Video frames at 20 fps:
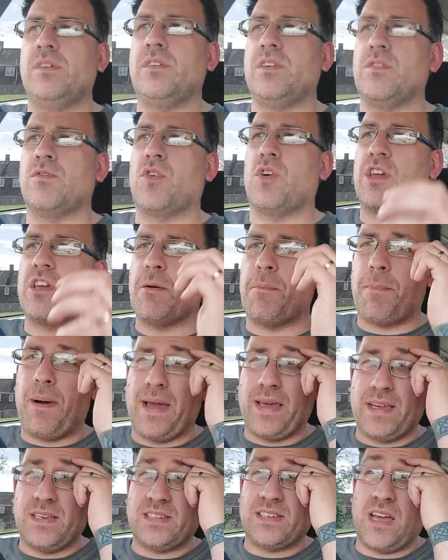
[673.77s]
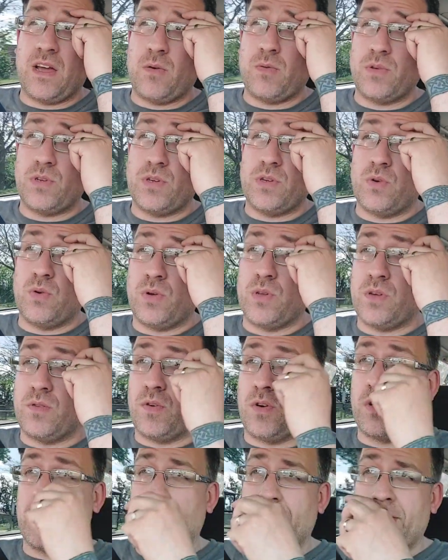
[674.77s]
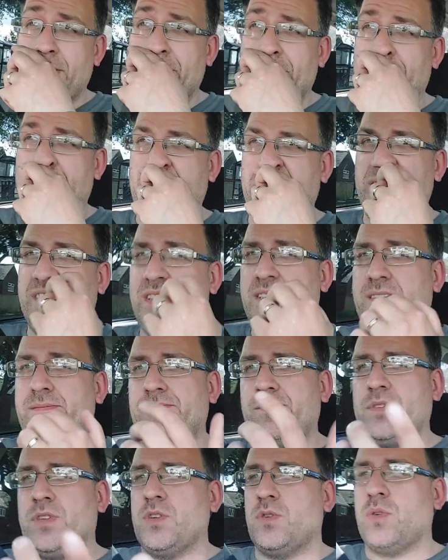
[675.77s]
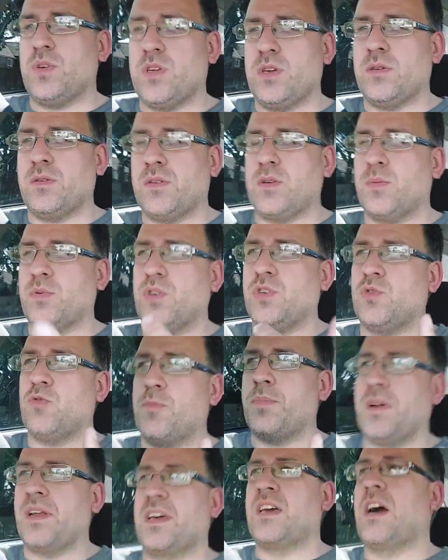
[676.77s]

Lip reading: You've got your bikes out, you know, you've got your, you want to do a bit of